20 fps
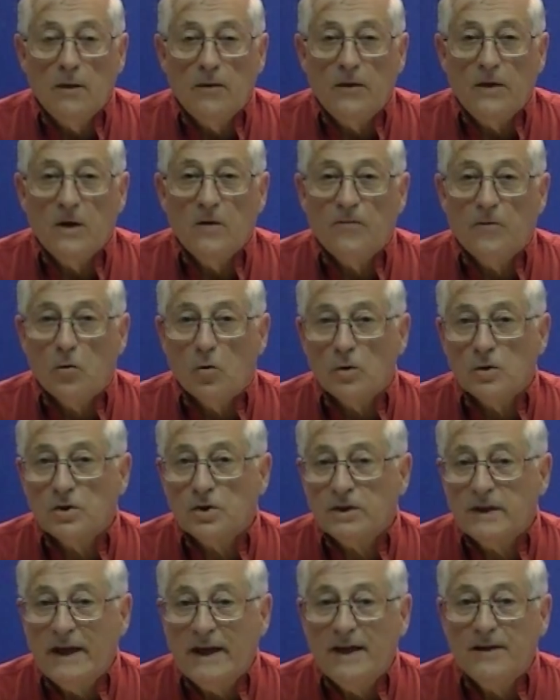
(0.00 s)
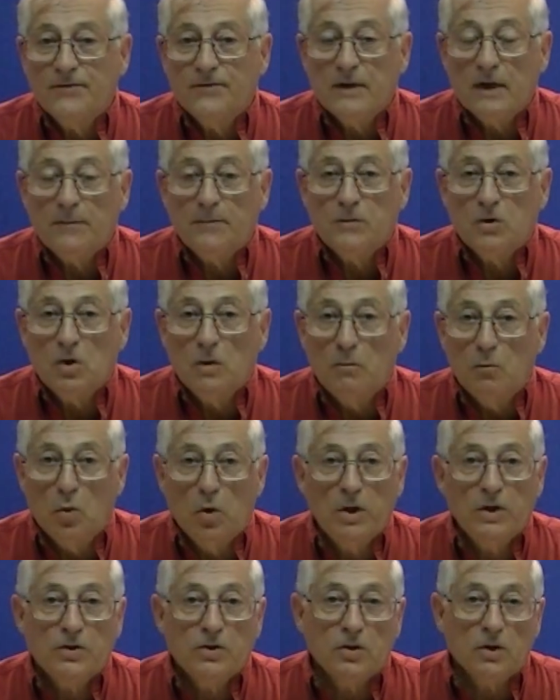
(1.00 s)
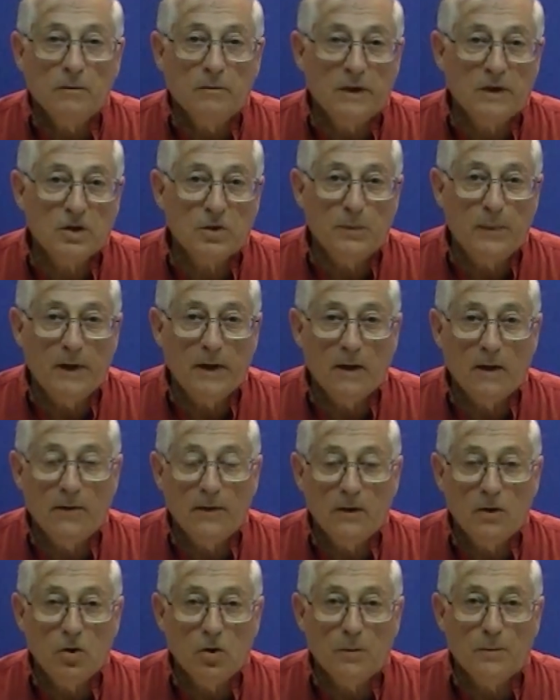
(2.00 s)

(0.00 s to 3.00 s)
Therefore, it stands up to moisture much better than your